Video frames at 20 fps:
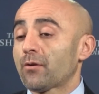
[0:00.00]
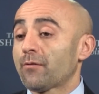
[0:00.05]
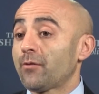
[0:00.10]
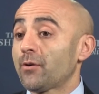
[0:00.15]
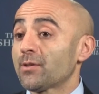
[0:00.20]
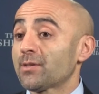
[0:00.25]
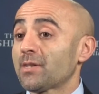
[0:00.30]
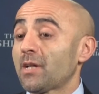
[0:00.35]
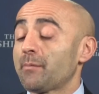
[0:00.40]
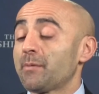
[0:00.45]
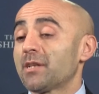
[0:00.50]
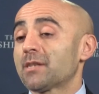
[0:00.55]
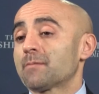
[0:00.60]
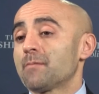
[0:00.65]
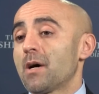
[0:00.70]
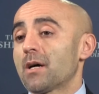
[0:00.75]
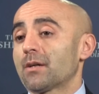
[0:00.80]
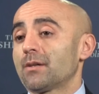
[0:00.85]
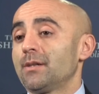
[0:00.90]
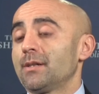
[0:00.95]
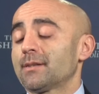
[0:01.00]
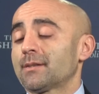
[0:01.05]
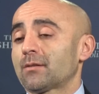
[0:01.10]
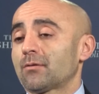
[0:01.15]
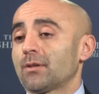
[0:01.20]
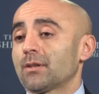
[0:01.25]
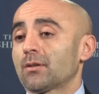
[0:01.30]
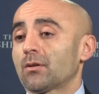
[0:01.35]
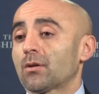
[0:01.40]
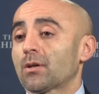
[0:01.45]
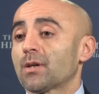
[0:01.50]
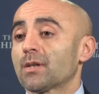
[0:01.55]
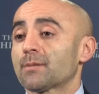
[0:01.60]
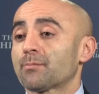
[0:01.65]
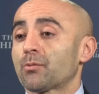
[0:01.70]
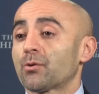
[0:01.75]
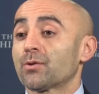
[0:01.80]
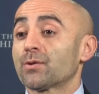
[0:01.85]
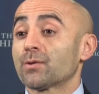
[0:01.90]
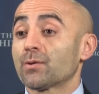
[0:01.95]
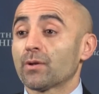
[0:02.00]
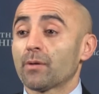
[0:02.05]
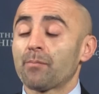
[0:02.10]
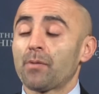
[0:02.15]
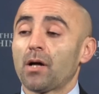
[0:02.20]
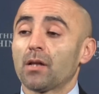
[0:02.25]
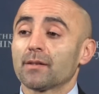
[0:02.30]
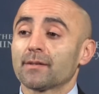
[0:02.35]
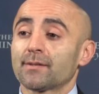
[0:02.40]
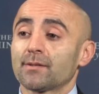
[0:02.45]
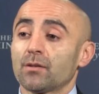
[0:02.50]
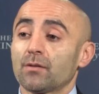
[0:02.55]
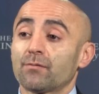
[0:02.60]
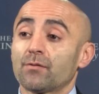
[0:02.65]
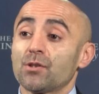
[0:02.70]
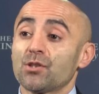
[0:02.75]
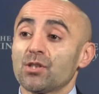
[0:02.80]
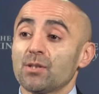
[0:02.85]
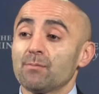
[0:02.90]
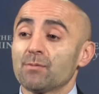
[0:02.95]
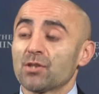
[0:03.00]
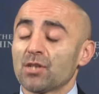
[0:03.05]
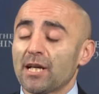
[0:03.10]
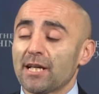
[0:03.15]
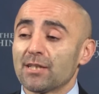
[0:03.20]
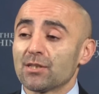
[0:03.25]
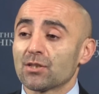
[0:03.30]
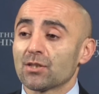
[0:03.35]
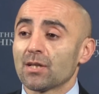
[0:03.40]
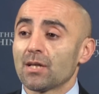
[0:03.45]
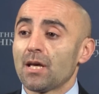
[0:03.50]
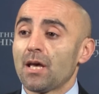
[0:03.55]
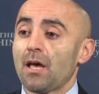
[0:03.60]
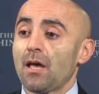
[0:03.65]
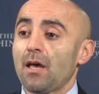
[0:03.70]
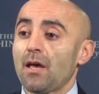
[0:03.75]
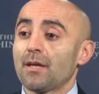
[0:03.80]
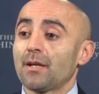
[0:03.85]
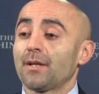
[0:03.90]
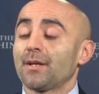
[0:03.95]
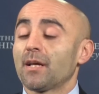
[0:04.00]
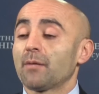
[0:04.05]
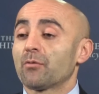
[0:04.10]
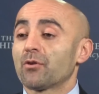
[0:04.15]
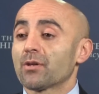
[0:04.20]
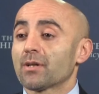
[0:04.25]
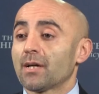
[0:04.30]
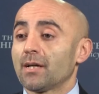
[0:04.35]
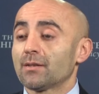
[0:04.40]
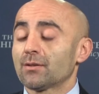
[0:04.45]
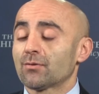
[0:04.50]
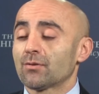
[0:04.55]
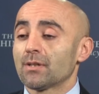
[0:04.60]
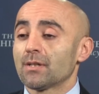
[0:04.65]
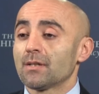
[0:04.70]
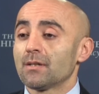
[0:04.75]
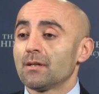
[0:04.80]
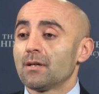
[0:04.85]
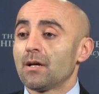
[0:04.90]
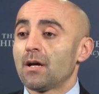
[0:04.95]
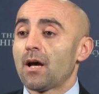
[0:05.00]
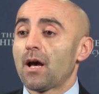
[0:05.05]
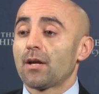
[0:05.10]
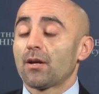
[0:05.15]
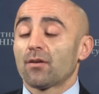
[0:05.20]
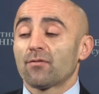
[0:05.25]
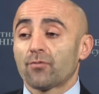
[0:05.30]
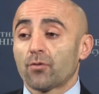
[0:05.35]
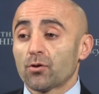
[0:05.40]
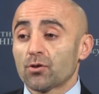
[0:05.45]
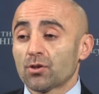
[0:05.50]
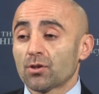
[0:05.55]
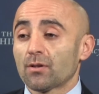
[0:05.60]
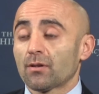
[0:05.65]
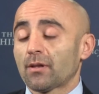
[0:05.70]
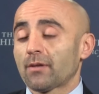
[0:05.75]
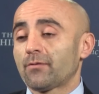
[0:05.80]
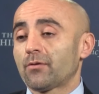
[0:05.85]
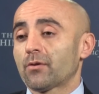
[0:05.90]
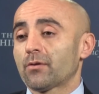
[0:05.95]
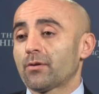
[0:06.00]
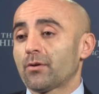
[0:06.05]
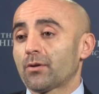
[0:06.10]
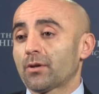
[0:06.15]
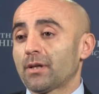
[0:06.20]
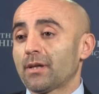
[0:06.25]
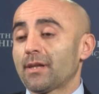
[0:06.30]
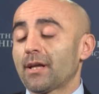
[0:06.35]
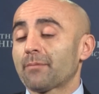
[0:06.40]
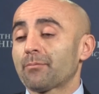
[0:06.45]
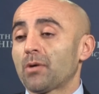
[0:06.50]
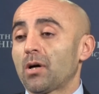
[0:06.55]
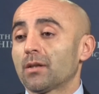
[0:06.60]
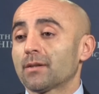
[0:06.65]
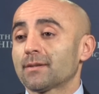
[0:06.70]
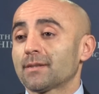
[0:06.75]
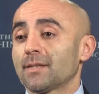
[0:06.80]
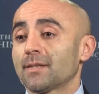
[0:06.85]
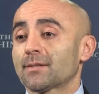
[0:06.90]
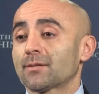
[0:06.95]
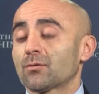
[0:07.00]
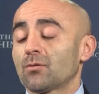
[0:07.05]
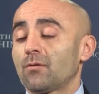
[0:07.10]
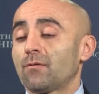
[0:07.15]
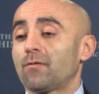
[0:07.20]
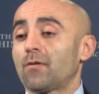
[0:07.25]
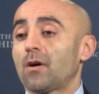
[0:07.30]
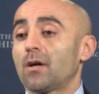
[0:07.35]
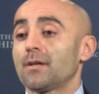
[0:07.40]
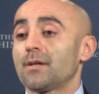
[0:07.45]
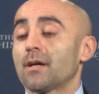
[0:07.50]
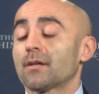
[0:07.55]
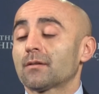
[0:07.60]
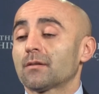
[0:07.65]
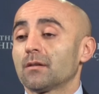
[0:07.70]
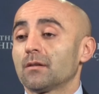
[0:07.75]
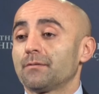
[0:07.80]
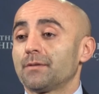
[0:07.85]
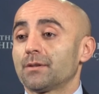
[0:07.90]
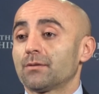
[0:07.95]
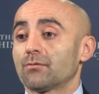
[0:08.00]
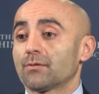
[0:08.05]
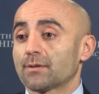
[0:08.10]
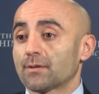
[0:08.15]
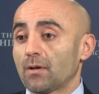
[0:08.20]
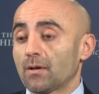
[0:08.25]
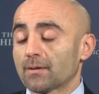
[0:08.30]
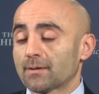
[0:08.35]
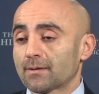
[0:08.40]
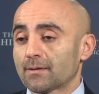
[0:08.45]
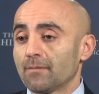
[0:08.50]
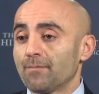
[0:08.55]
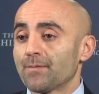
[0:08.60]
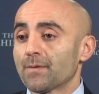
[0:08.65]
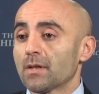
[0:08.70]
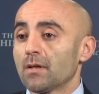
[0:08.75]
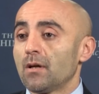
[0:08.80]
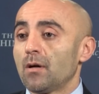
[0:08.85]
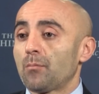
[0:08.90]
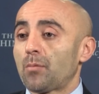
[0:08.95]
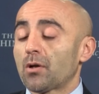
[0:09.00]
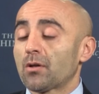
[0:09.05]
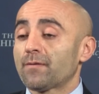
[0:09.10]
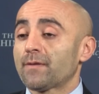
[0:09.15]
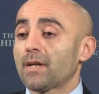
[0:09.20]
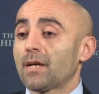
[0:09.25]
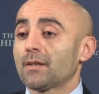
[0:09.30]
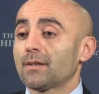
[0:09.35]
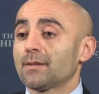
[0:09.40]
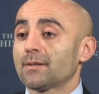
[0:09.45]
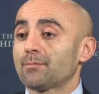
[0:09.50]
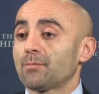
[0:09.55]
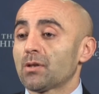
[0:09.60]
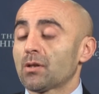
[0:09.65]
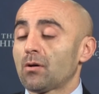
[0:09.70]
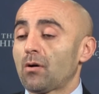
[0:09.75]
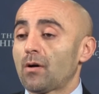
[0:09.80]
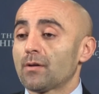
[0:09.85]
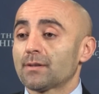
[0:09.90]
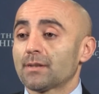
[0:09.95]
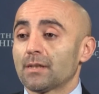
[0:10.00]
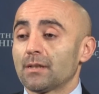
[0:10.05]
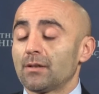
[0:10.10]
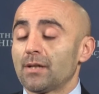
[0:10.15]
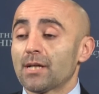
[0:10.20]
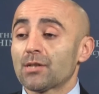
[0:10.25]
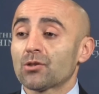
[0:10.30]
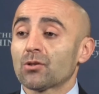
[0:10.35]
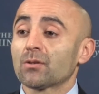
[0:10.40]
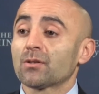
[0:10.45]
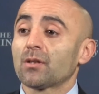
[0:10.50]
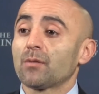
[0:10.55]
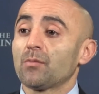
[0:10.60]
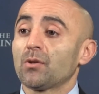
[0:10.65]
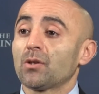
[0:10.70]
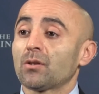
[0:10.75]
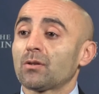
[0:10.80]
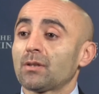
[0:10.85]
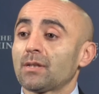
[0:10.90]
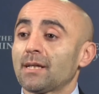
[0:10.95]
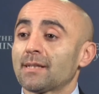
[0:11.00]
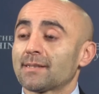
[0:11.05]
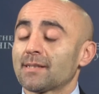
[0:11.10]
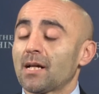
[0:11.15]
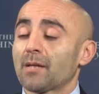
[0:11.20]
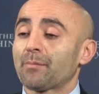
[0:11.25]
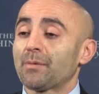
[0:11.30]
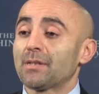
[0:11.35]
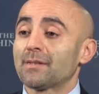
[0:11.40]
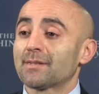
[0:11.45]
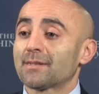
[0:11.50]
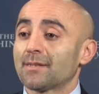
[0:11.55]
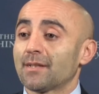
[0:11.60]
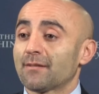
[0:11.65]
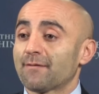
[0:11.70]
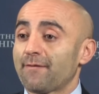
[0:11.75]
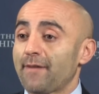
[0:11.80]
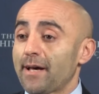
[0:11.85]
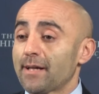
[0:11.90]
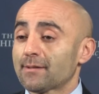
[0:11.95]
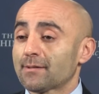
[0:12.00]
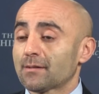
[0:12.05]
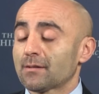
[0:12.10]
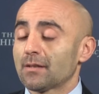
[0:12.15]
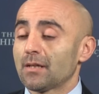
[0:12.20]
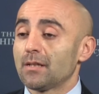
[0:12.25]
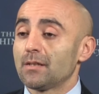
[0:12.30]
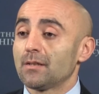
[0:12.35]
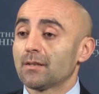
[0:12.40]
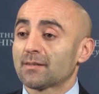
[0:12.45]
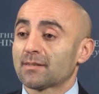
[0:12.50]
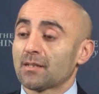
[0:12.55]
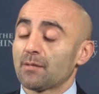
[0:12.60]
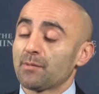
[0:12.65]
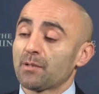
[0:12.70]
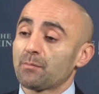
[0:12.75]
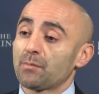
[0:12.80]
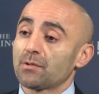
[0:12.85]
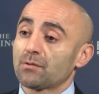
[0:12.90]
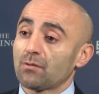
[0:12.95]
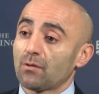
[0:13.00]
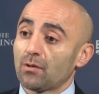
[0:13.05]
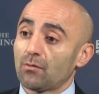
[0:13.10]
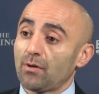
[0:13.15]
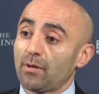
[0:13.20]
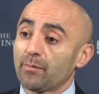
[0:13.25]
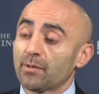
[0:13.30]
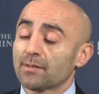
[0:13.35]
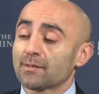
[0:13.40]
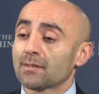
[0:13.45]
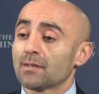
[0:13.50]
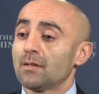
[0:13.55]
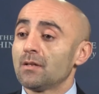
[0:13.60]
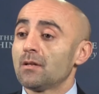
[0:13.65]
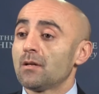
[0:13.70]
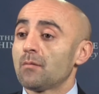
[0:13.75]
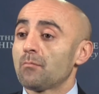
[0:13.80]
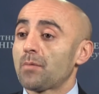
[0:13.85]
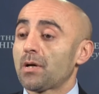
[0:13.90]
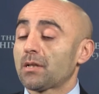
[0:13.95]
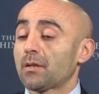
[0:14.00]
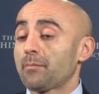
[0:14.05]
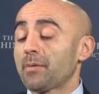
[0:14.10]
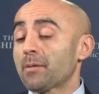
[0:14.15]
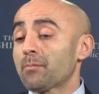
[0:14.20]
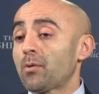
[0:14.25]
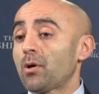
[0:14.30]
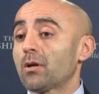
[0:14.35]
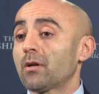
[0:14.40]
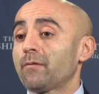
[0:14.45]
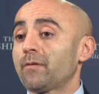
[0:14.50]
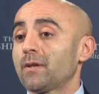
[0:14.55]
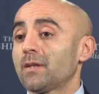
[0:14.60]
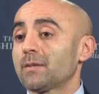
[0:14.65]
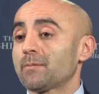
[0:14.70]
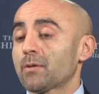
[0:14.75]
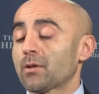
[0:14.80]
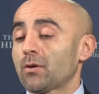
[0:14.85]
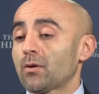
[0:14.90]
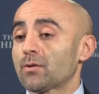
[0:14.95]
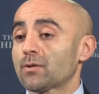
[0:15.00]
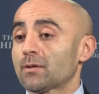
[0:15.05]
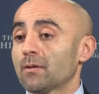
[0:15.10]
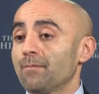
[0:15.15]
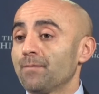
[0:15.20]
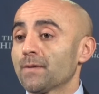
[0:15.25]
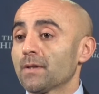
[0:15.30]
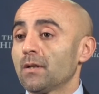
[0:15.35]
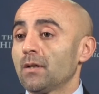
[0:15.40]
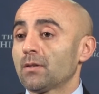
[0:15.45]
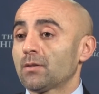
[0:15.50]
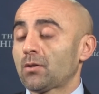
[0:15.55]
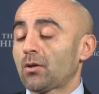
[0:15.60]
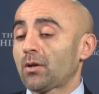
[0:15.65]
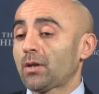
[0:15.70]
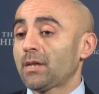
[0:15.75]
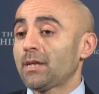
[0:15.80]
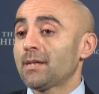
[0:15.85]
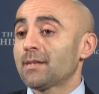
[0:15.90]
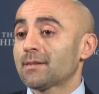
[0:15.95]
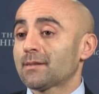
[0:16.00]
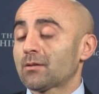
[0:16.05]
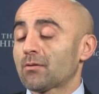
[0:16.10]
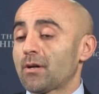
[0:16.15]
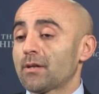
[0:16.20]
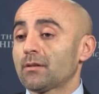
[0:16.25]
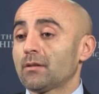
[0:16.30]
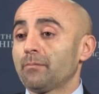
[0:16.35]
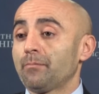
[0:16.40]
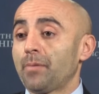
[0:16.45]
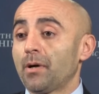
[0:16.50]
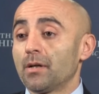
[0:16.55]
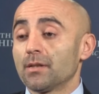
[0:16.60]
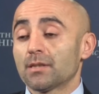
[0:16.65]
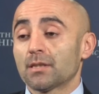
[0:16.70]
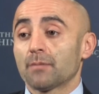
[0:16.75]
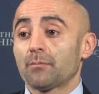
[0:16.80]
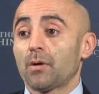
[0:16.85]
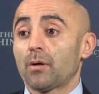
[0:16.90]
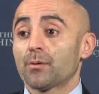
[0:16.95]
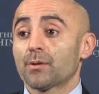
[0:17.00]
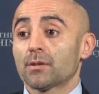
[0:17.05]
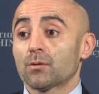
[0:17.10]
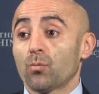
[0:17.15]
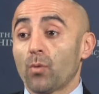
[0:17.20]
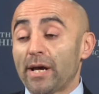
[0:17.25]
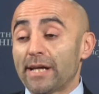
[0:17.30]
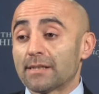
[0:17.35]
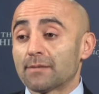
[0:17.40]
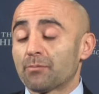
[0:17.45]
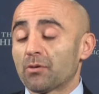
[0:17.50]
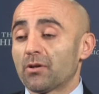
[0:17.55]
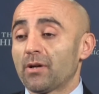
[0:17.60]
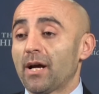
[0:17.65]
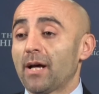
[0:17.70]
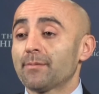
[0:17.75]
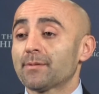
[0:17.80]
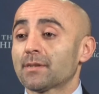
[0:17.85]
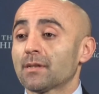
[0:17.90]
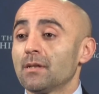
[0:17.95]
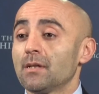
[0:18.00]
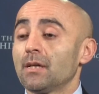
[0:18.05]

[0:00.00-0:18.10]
the first time in its modern history, Turkey has pursued a policy of regime change in a neighboring country. And unfortunately for Turkey, that policy has so far not delivered results. Part of that is because the international community has not been steadfast in its commitment to the rebels, but a big part of it is because Turkey has tried to punch above its weight, perhaps.